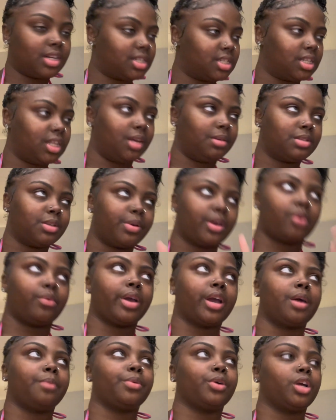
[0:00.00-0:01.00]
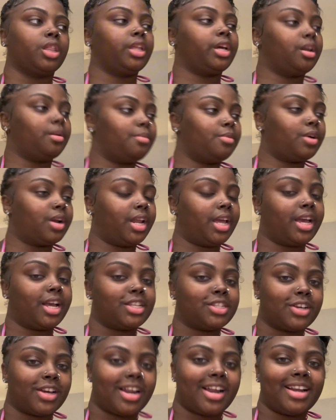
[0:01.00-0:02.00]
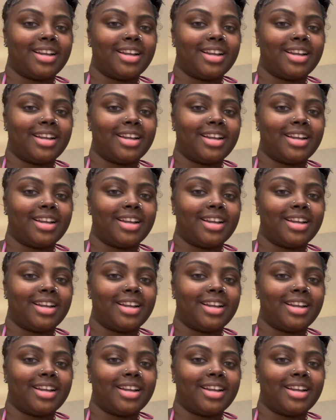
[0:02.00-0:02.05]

sleep so we can wake up early in the morning and start our